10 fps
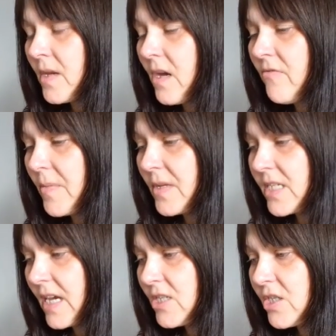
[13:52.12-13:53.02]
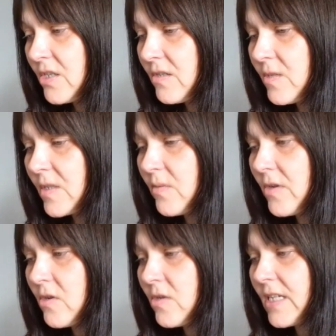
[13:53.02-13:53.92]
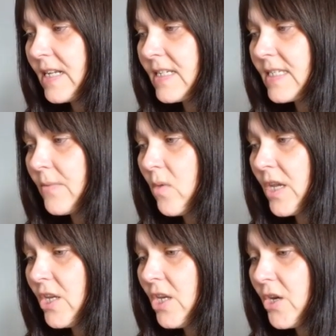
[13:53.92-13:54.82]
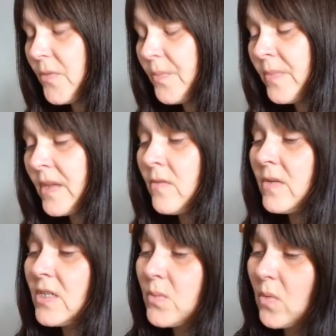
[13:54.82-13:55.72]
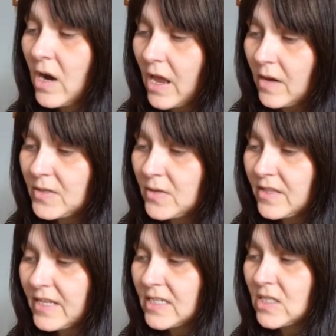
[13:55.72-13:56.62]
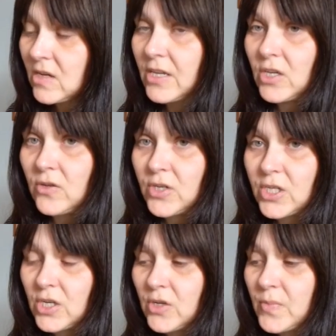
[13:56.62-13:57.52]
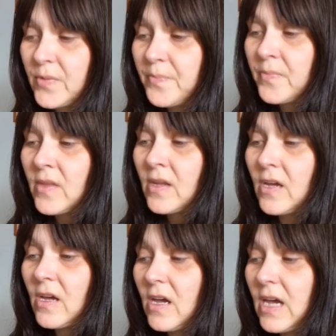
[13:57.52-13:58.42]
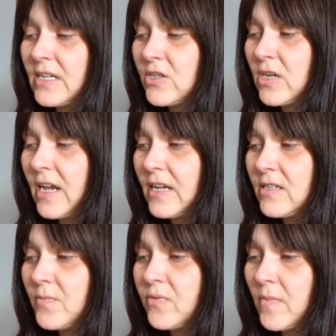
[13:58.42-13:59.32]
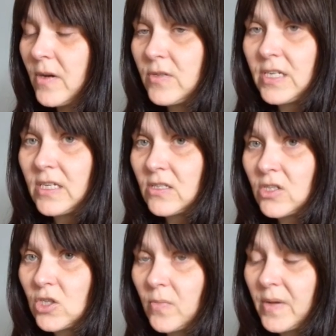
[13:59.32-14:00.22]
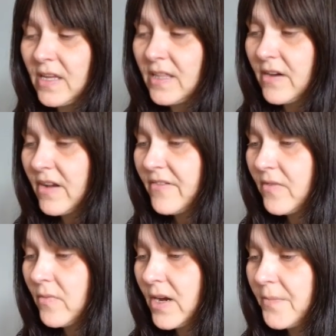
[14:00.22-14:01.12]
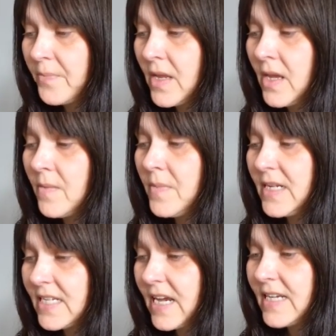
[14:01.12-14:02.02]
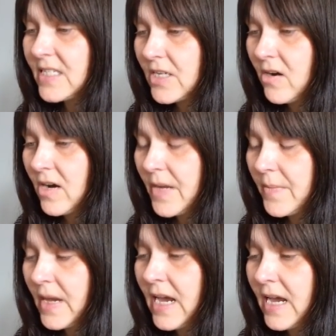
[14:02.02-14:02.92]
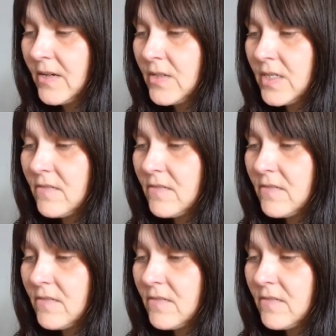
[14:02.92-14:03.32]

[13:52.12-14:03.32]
a reputation, especially when you're selling somewhere new, which is why I'm doing things like YouTube and promoting the shop here, there and everywhere. But it takes time, and